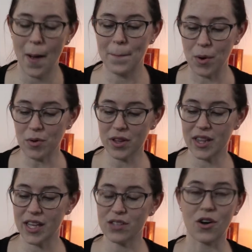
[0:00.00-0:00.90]
Both of
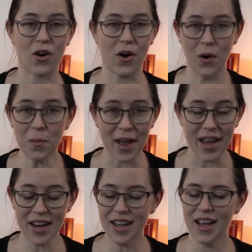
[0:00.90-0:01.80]
these are
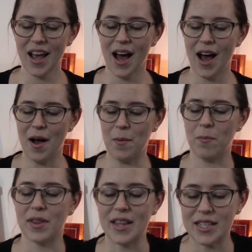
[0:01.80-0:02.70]
homemade,
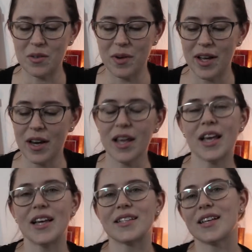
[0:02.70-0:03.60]
but this one
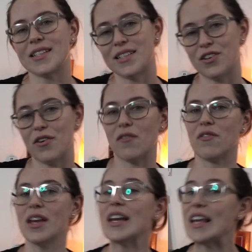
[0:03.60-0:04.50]
is considered
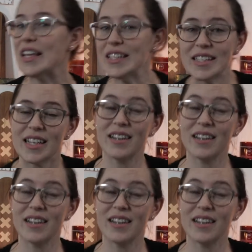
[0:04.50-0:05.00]
Viennese,